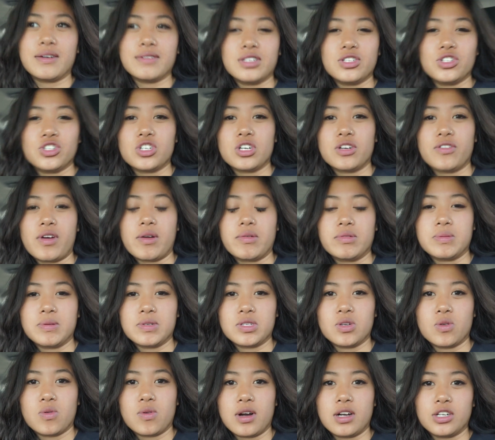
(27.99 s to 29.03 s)
I wasn't sure if I was
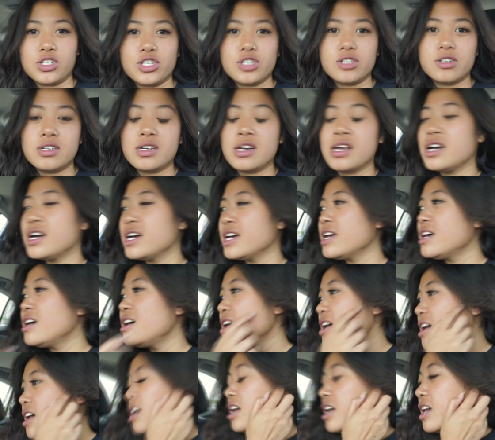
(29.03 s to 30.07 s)
supposed to wash it or not.
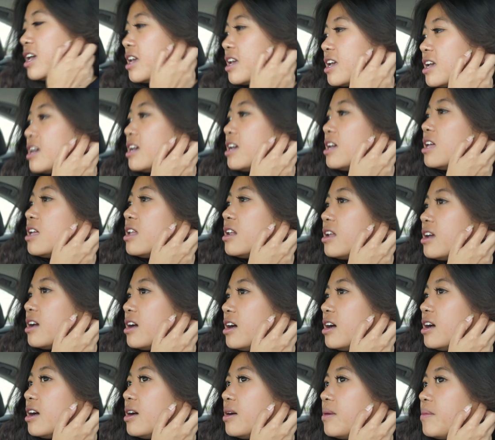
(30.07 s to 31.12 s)
And,
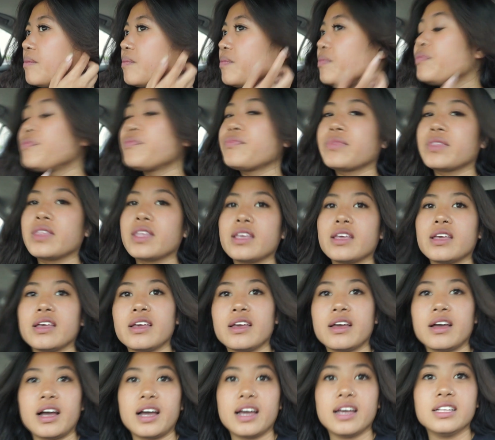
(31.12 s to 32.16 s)
um,
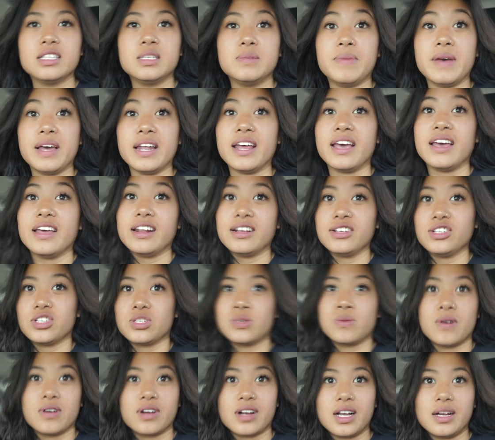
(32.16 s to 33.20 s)
uh, it's bedhead. I
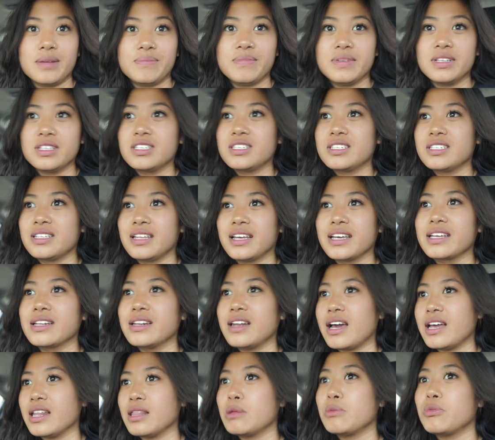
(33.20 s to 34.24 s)
just woke up. It's like
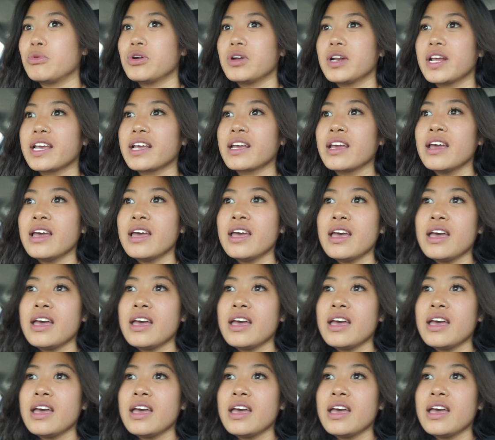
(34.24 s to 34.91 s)
9 in the morning.